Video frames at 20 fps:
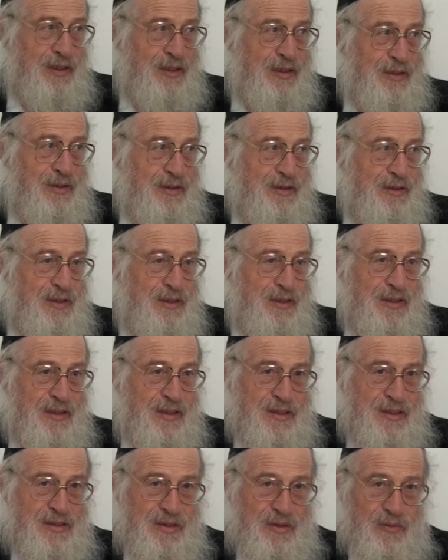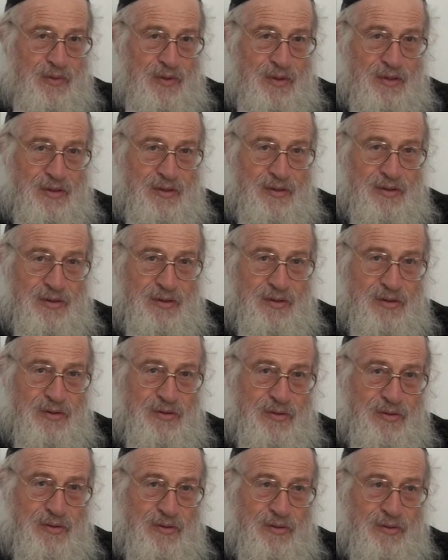year in another way
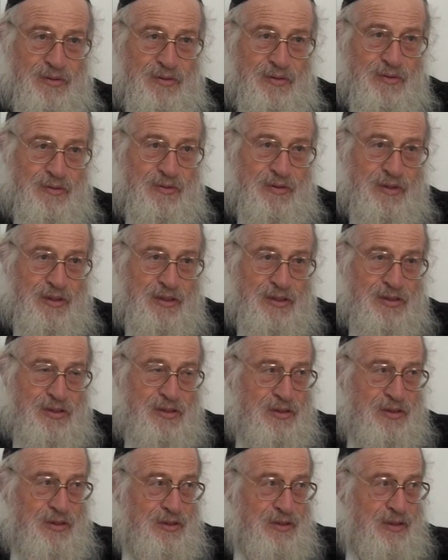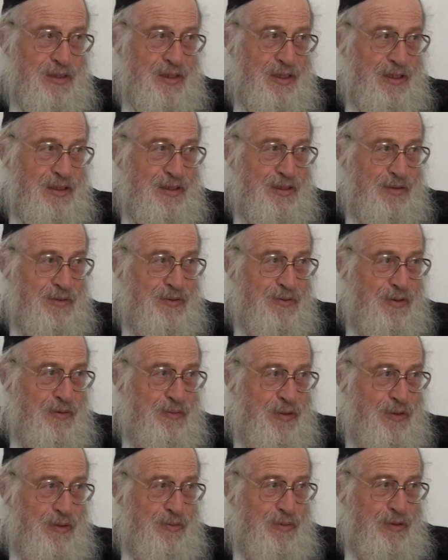to teach
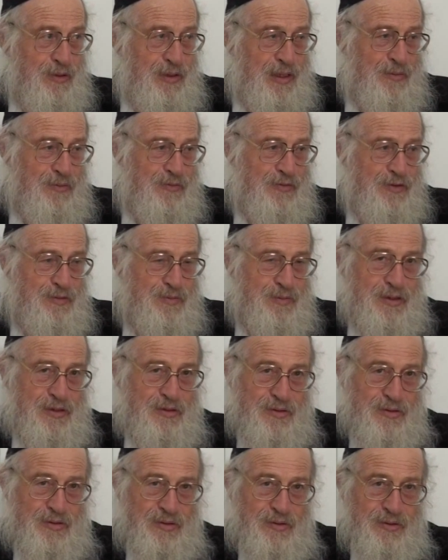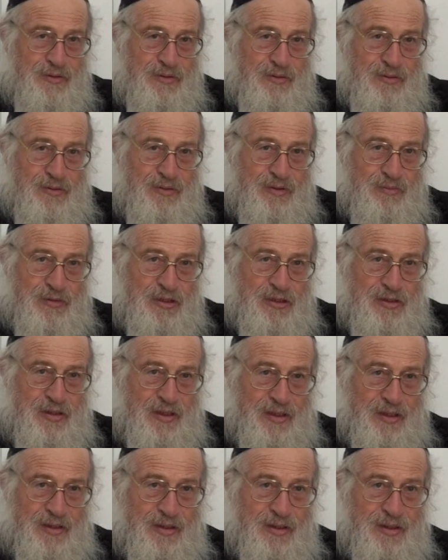the people come with me to
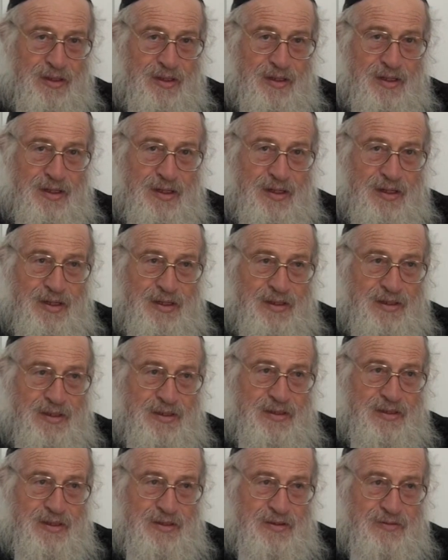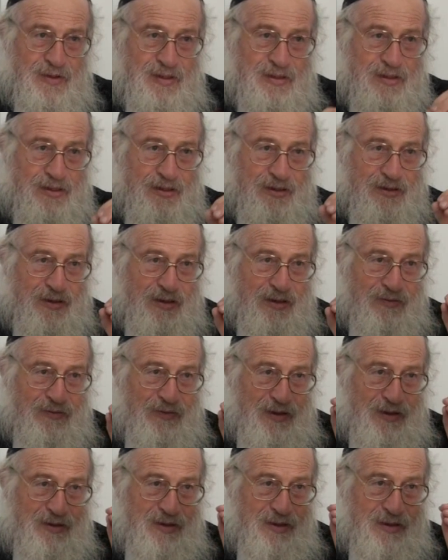Mishkan. This is what he
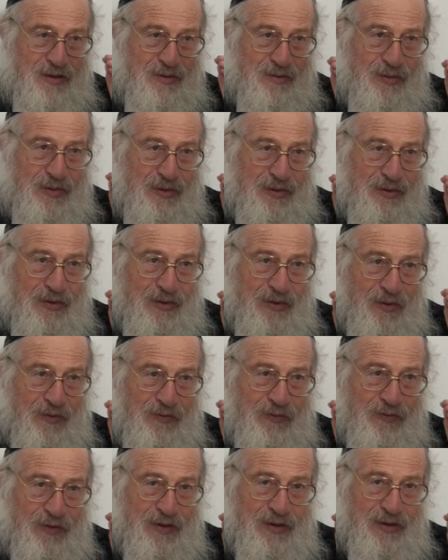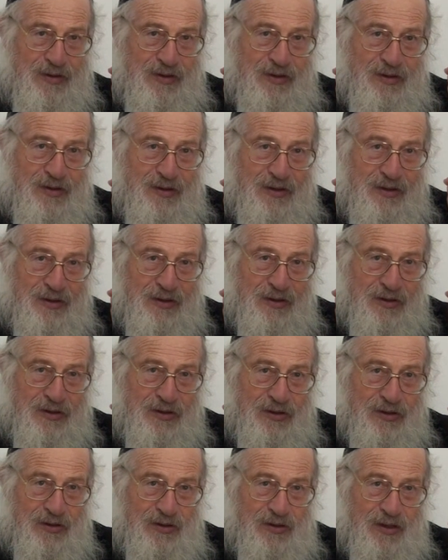was a symbol of his
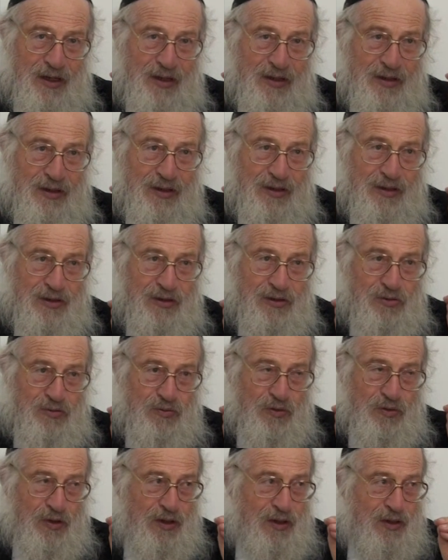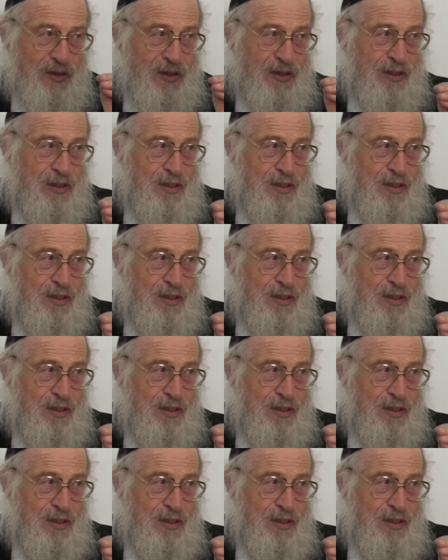son, Shmuel.